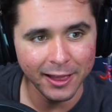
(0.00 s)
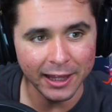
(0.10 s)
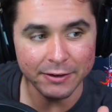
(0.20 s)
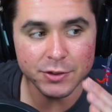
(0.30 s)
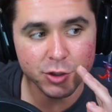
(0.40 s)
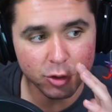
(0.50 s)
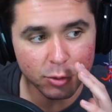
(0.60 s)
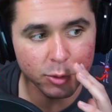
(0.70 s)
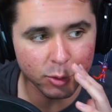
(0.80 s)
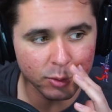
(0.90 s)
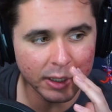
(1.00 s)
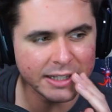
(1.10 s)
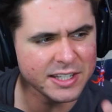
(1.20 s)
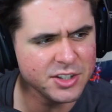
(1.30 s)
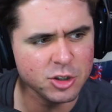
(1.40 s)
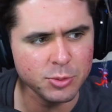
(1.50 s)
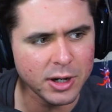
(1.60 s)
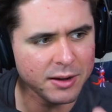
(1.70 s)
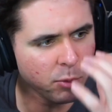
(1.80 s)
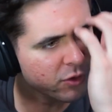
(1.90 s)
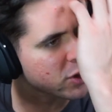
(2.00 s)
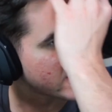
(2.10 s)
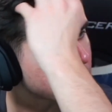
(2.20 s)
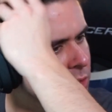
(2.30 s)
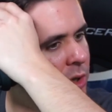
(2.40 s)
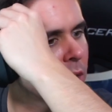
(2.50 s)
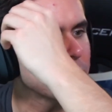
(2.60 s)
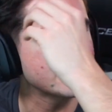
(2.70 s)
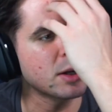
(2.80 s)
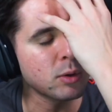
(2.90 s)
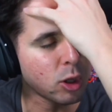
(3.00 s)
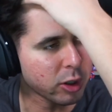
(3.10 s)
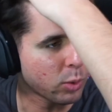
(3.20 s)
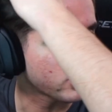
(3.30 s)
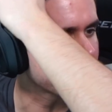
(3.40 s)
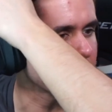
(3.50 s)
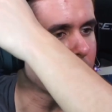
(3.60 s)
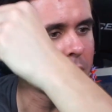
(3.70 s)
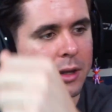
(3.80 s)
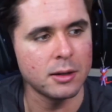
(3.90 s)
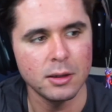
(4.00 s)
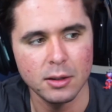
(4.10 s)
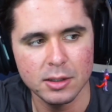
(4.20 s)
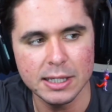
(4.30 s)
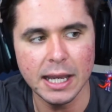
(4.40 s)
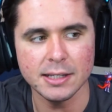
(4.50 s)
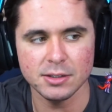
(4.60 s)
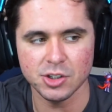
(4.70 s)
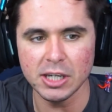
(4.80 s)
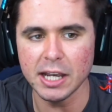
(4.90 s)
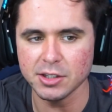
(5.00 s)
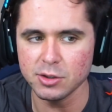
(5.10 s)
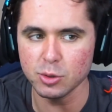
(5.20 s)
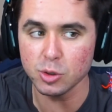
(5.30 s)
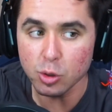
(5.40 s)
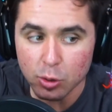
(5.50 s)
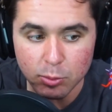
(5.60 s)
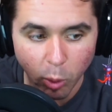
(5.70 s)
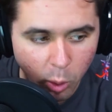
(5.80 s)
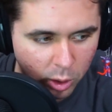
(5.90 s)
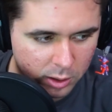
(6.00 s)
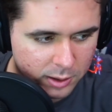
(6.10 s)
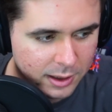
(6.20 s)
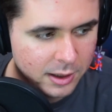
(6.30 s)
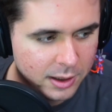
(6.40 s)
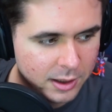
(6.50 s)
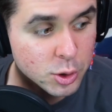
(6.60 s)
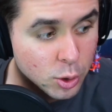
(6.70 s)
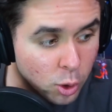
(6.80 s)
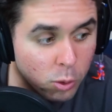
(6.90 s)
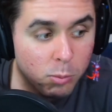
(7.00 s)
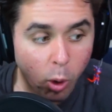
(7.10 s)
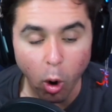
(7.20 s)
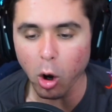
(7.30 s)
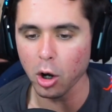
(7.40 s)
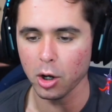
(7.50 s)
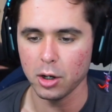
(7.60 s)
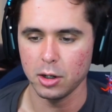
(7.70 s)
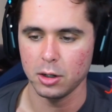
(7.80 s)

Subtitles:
And even Subaru, like, doesn't Subaru have more trials or no? He's no longer worthy, right? She has to do two more. Two more!